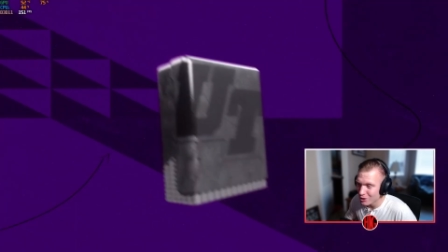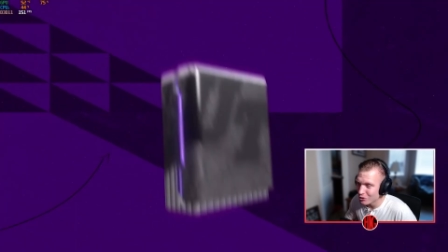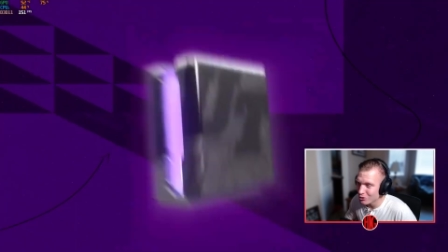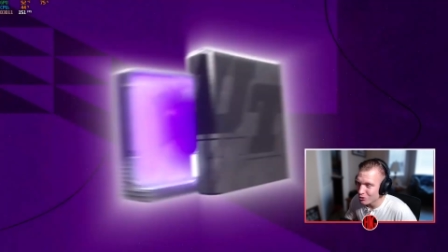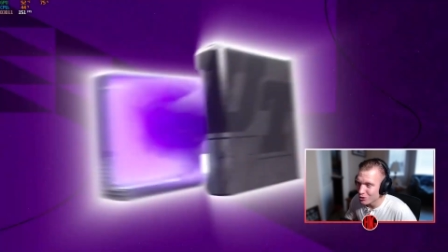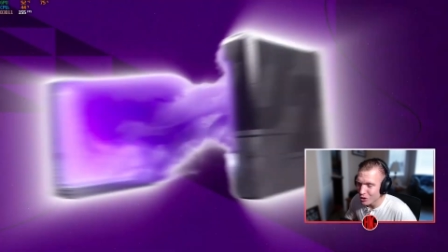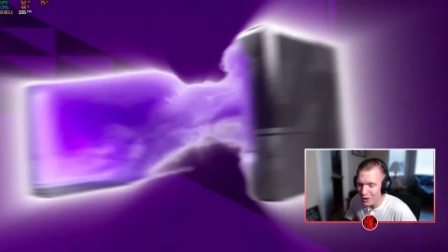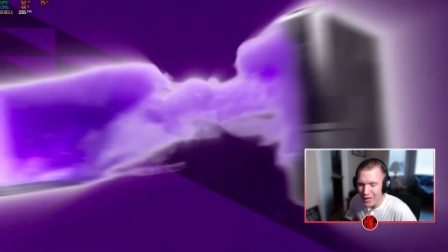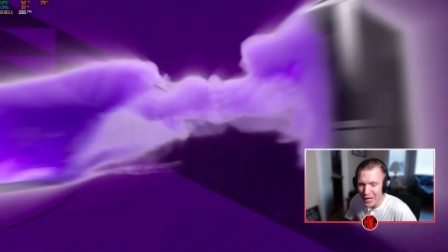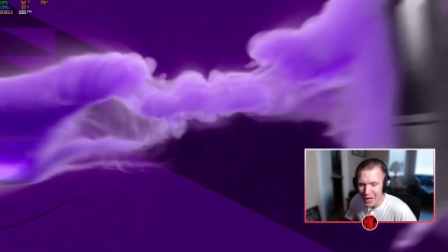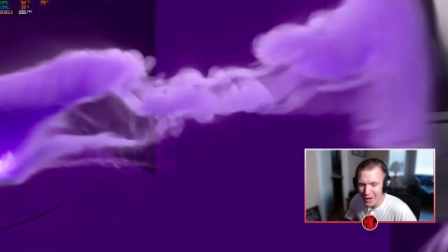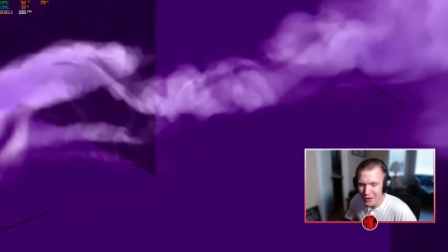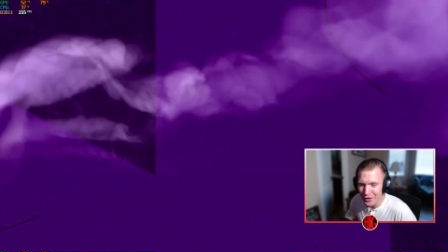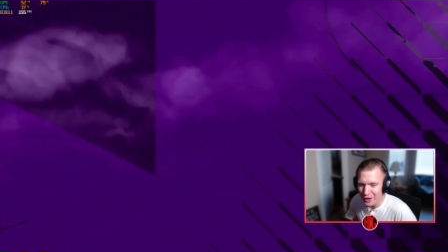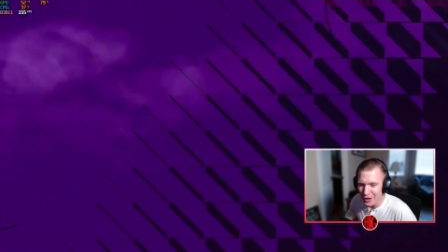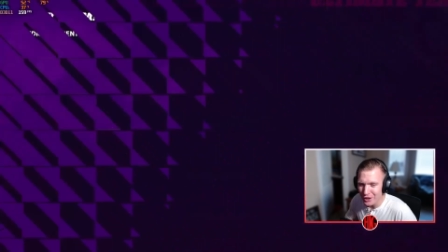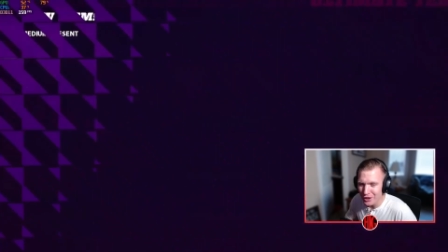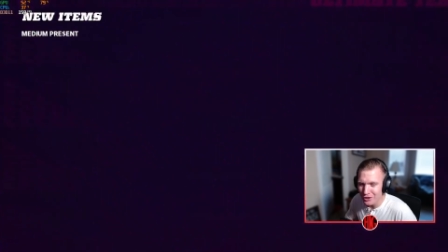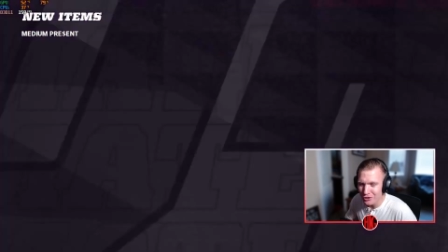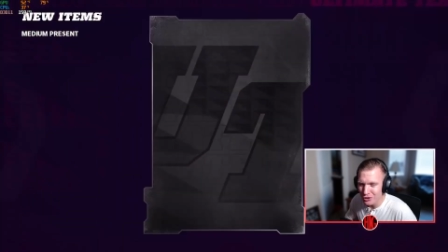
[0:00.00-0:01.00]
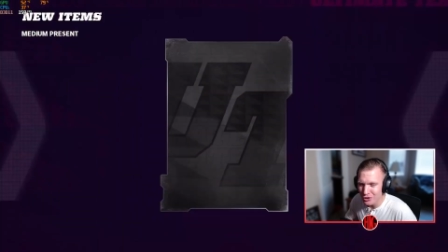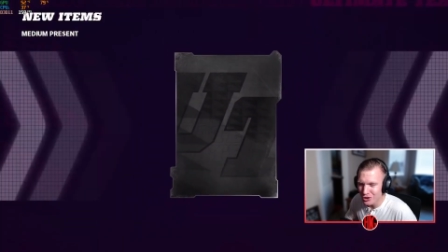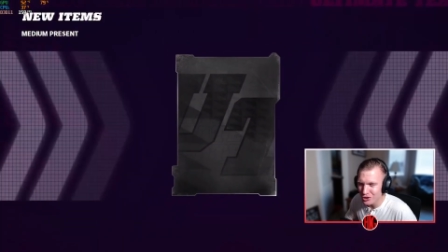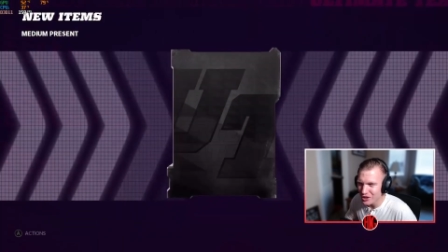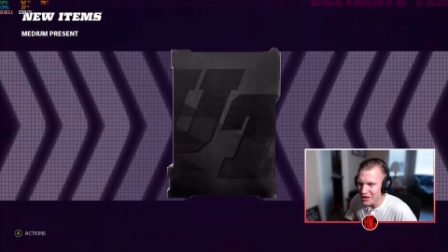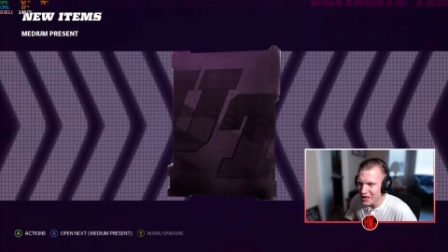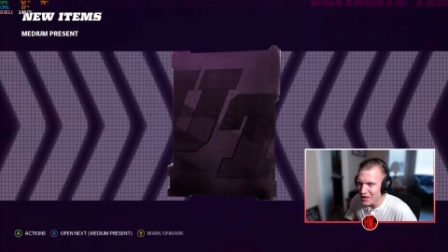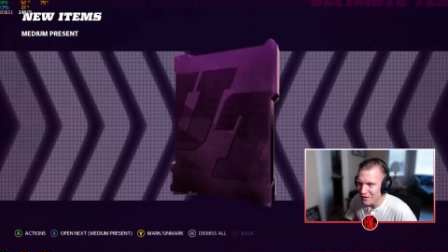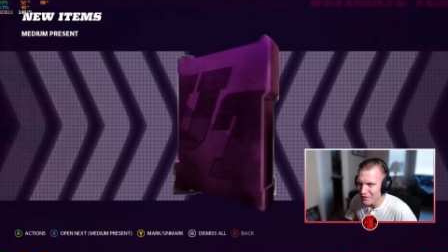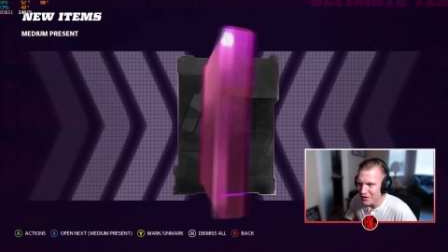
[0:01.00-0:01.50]
So yeah, I think these are
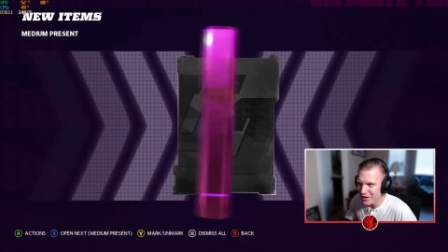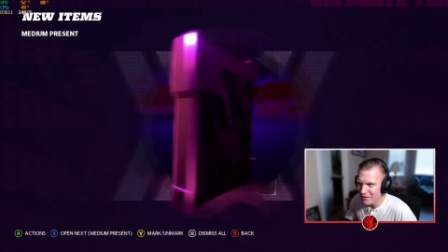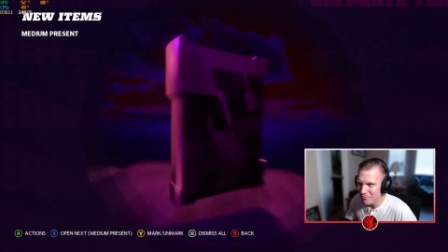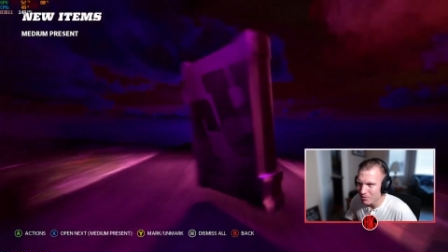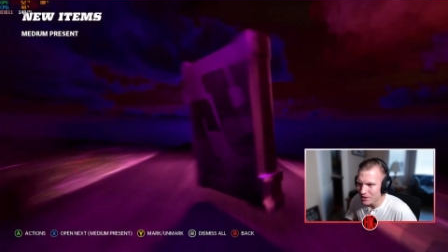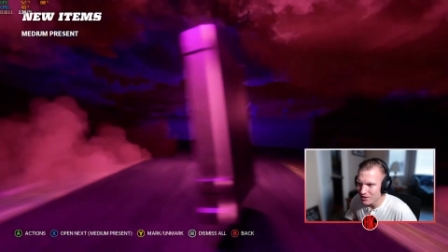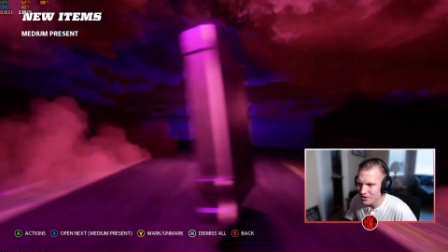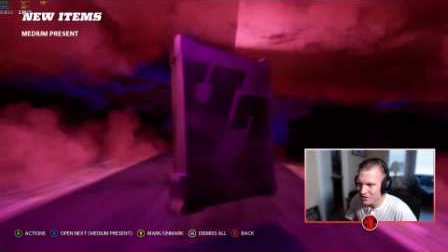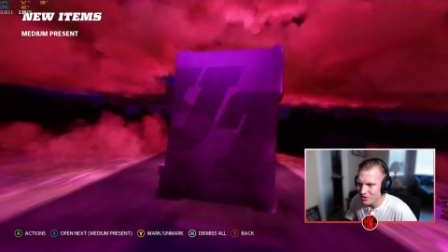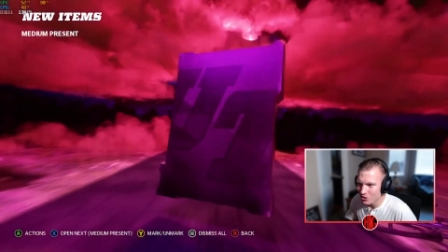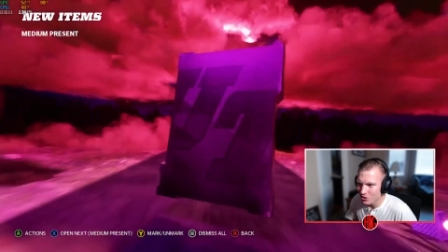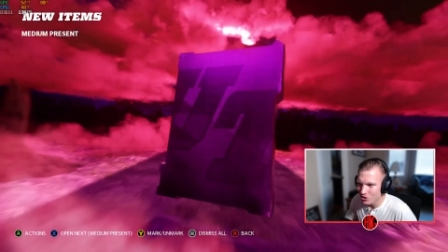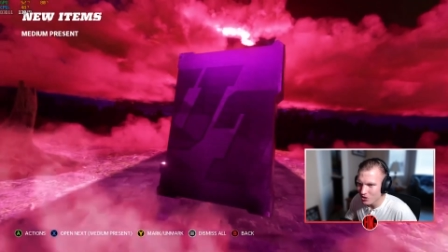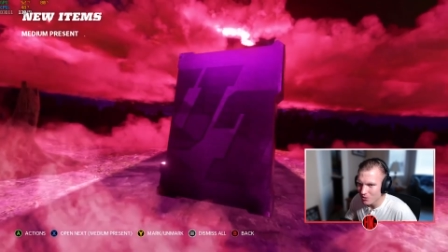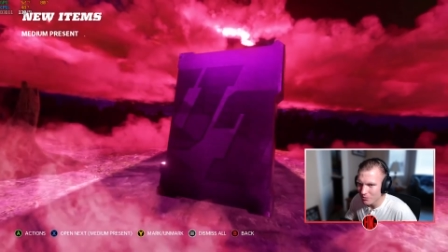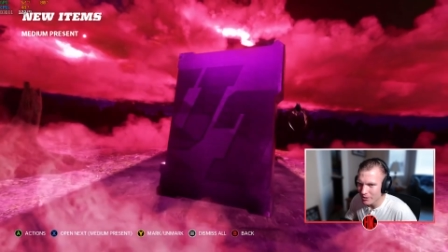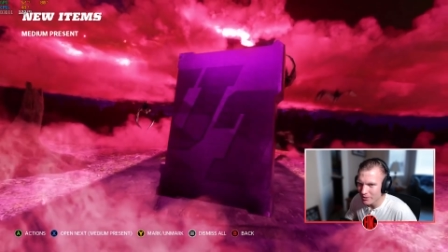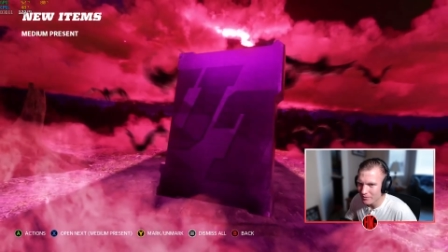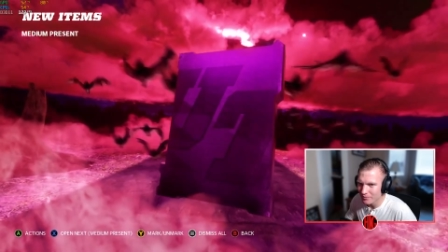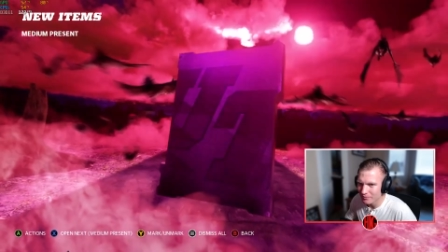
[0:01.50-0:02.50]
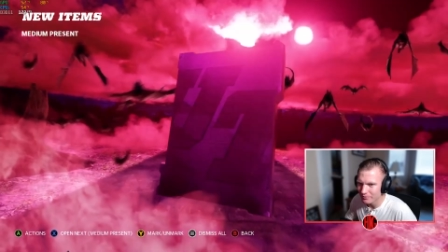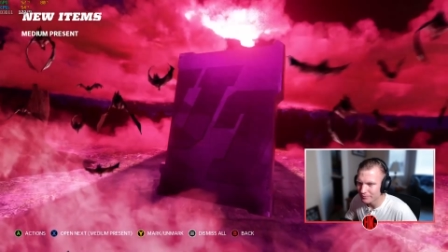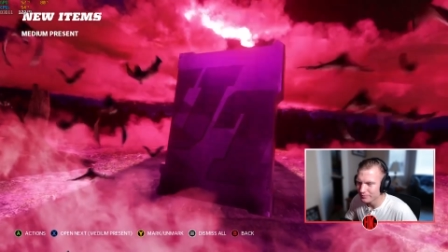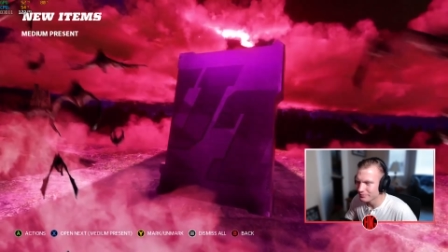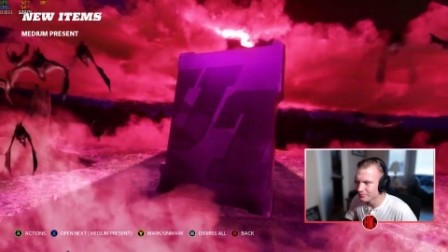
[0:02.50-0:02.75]
just 85 pluses or something,